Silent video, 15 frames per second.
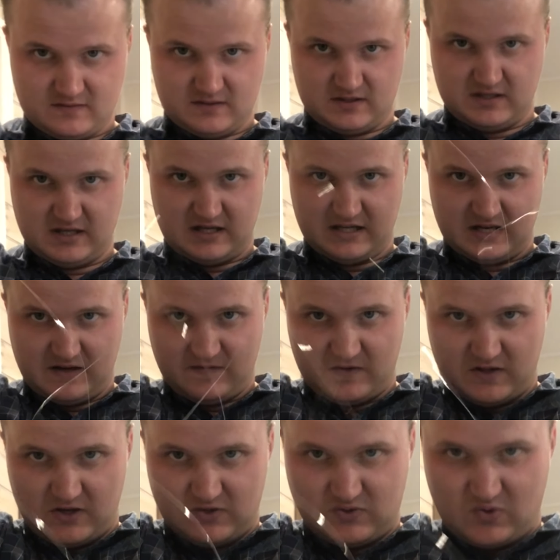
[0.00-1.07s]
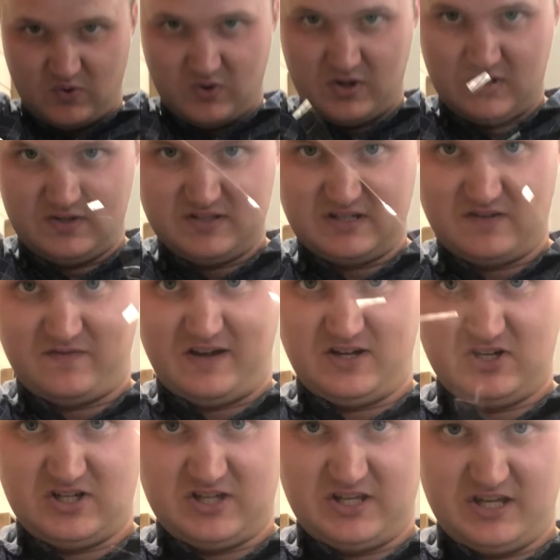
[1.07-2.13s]
You get enough of those coils and
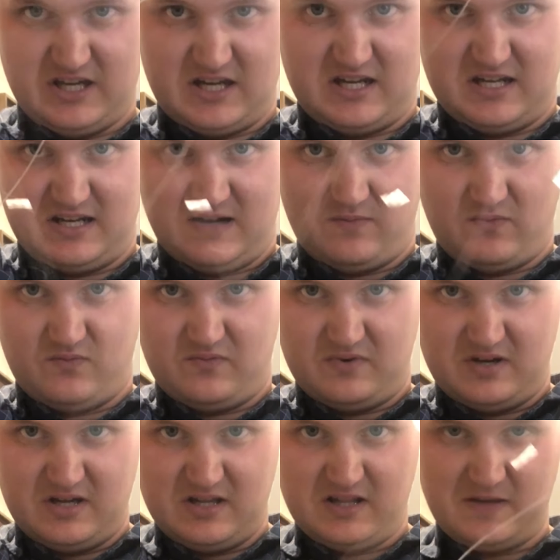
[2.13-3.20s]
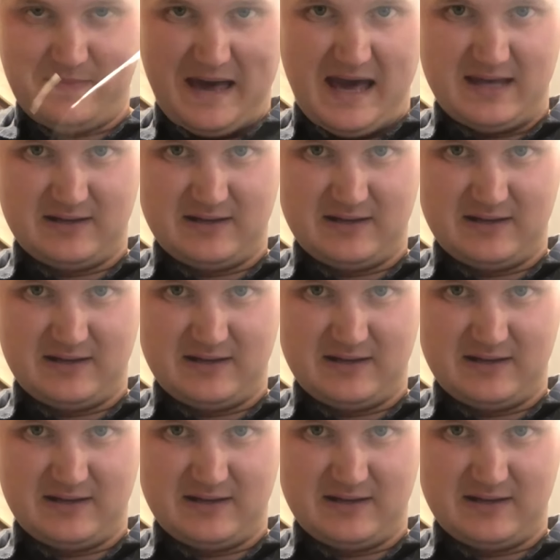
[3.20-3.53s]
eventually you're going to end up with a really bad